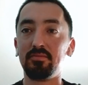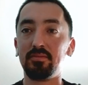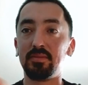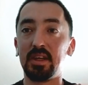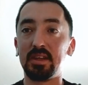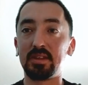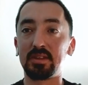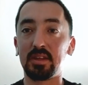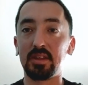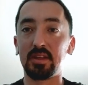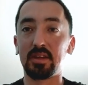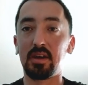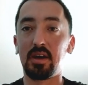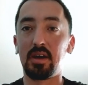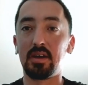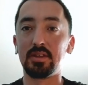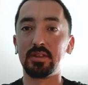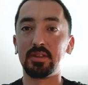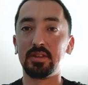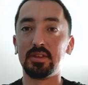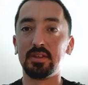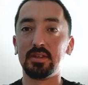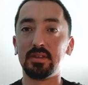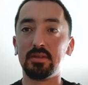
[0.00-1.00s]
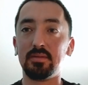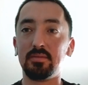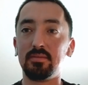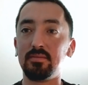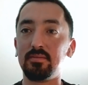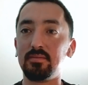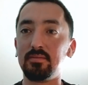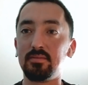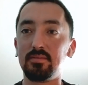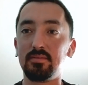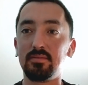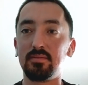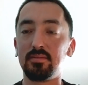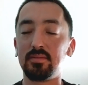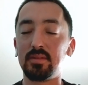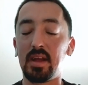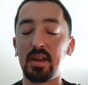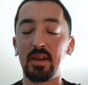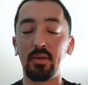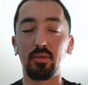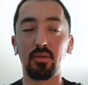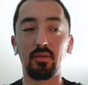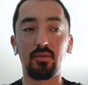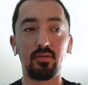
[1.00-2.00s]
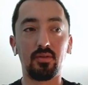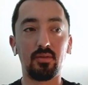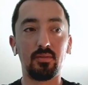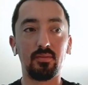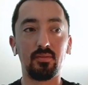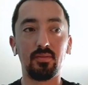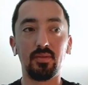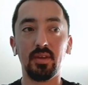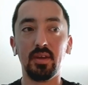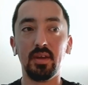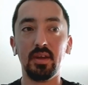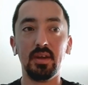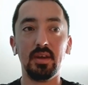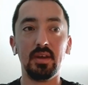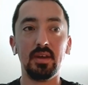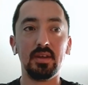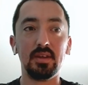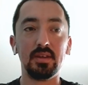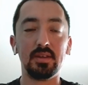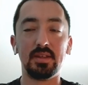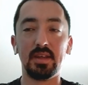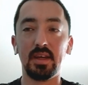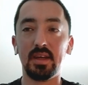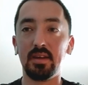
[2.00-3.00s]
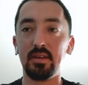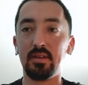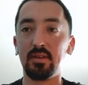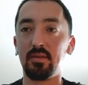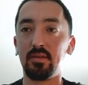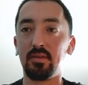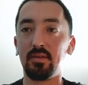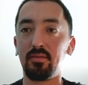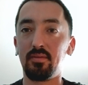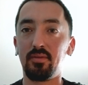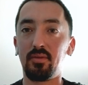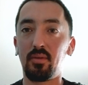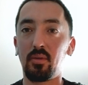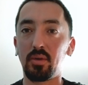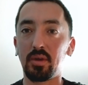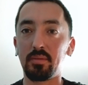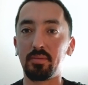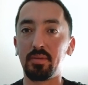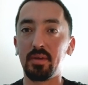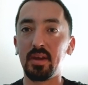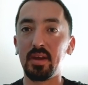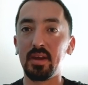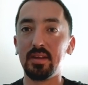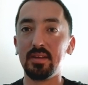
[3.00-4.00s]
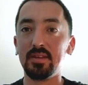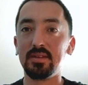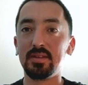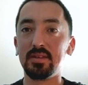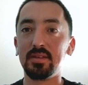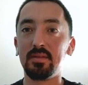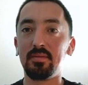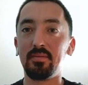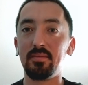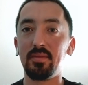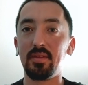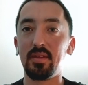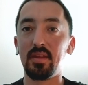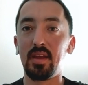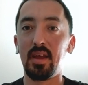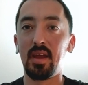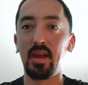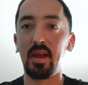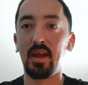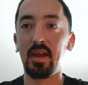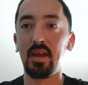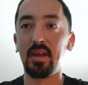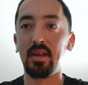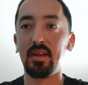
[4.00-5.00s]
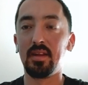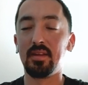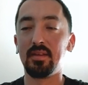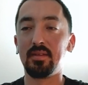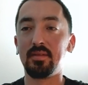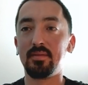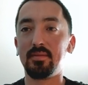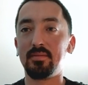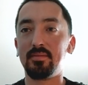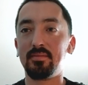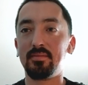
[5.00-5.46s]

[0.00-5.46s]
that's going to cost you anywhere from 10 to 40 pins. And